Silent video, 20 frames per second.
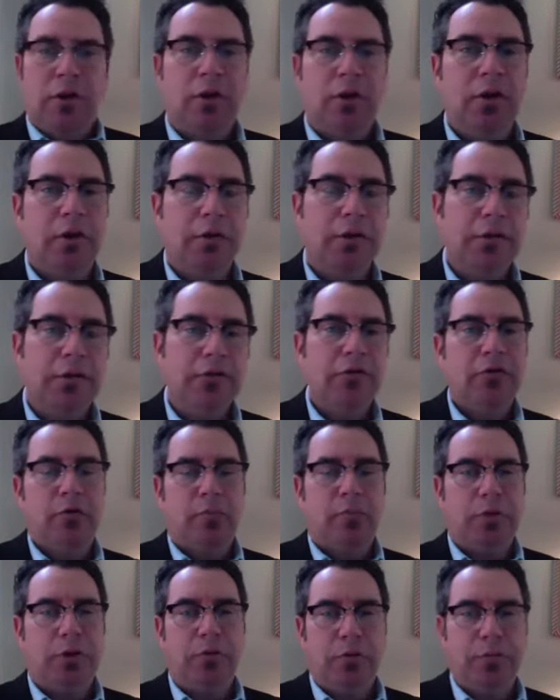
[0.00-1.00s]
this was a
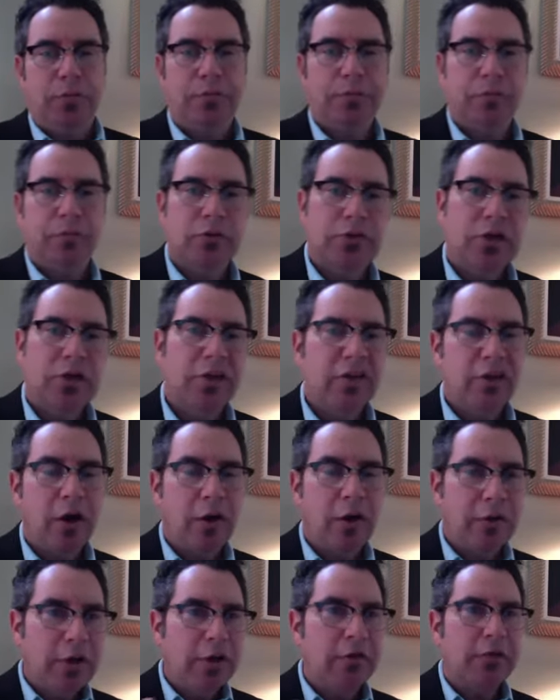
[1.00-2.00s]
big one, because
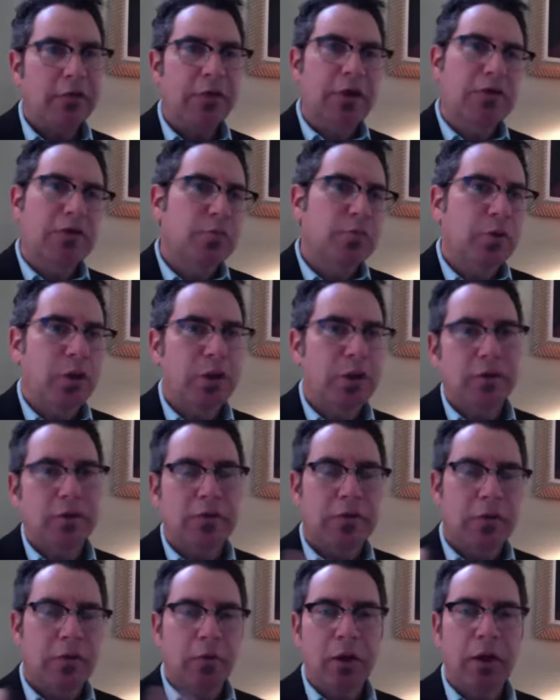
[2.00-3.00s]
all the other things you probably could
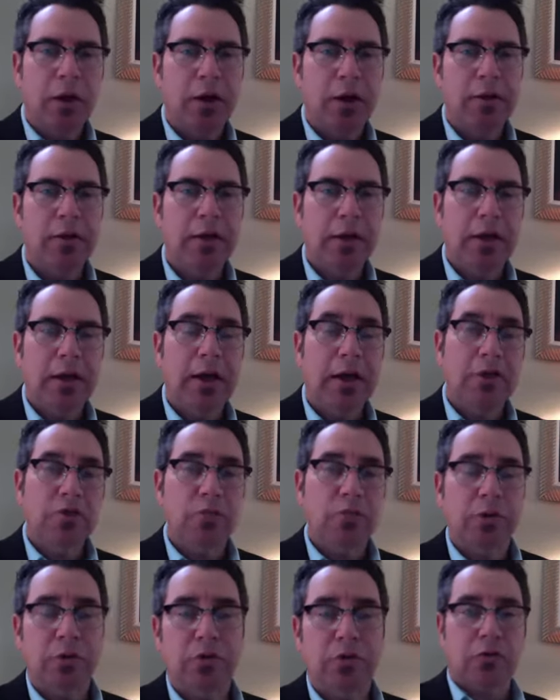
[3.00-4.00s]
have said, well, I
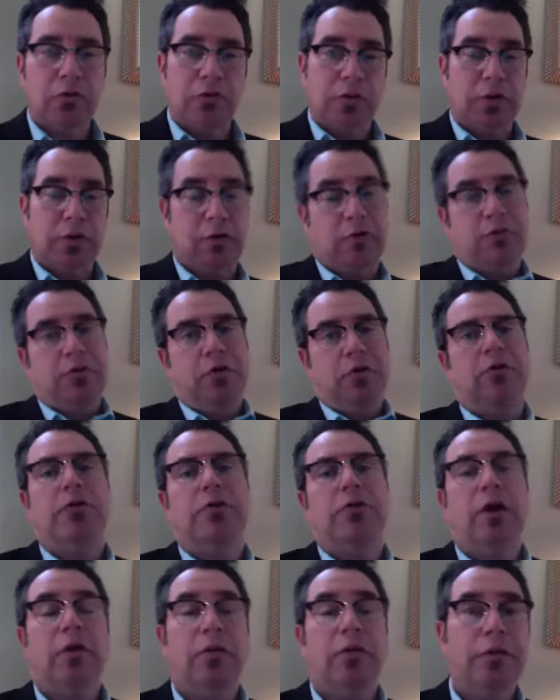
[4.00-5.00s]
experienced those, I could have figured
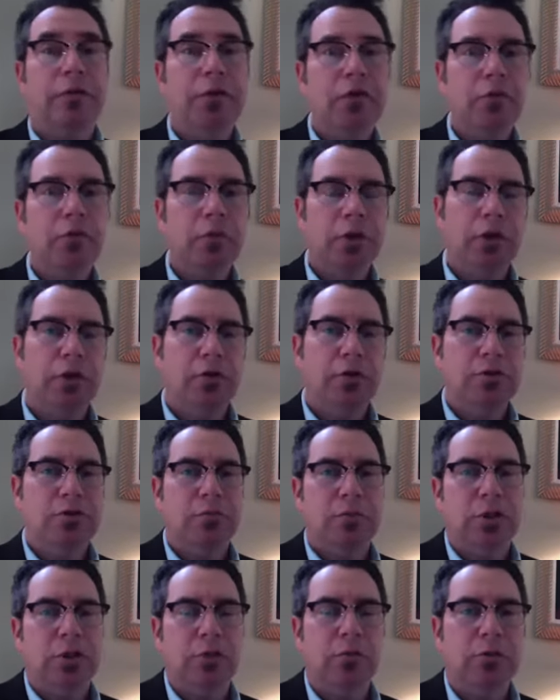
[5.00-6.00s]
those out. This one here to
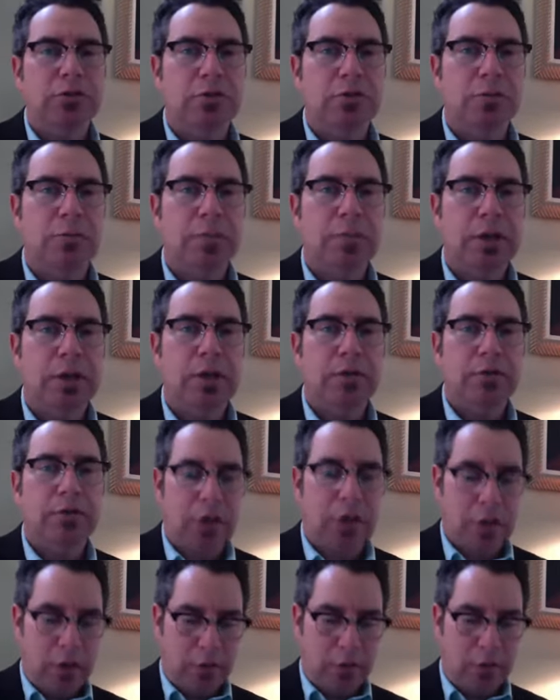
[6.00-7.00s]
me was a bit
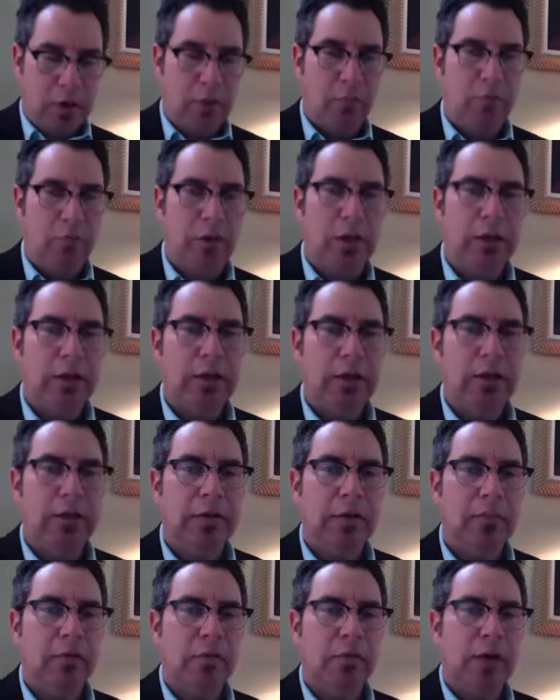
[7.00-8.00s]
groundbreaking, and I
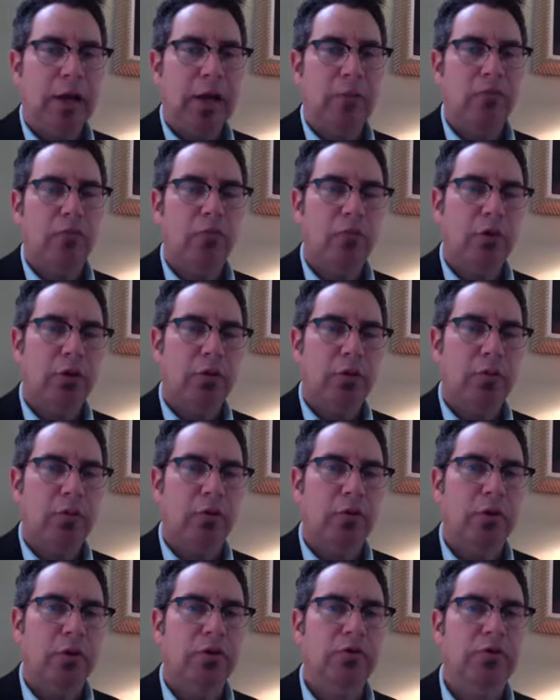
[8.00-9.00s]
think perhaps one of the
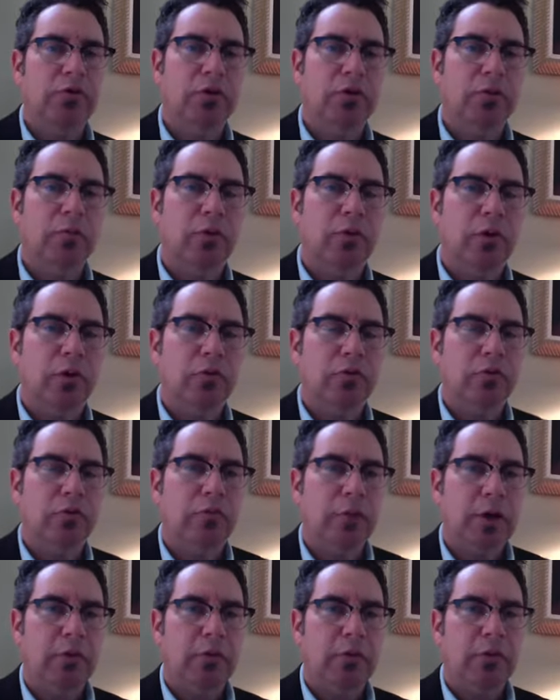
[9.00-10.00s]
more interesting parts of
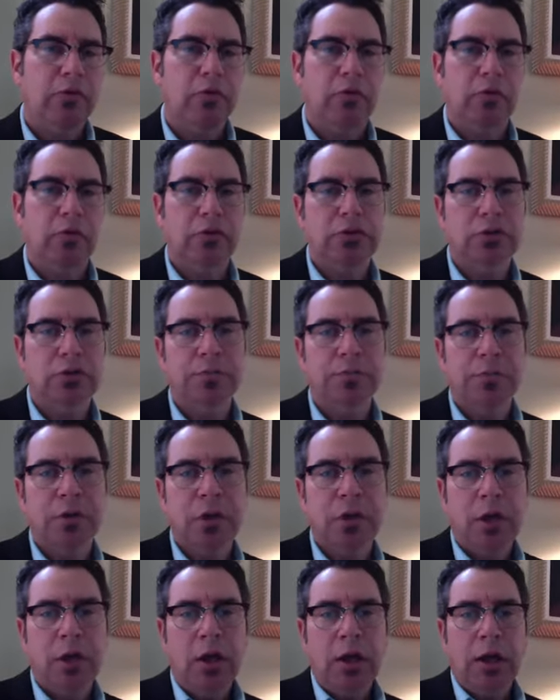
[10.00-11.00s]
my research.
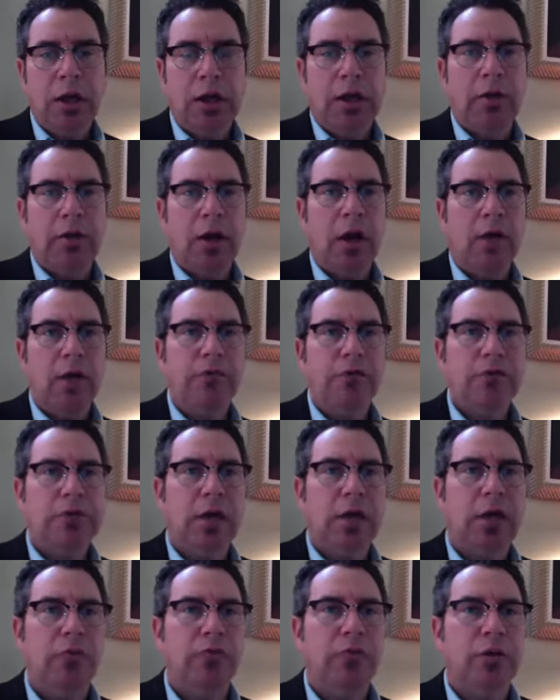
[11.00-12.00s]
And
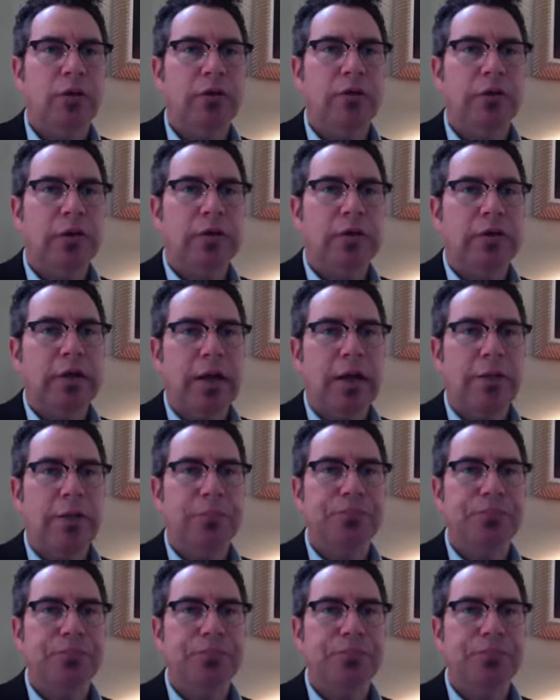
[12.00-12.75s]
oftentimes we think that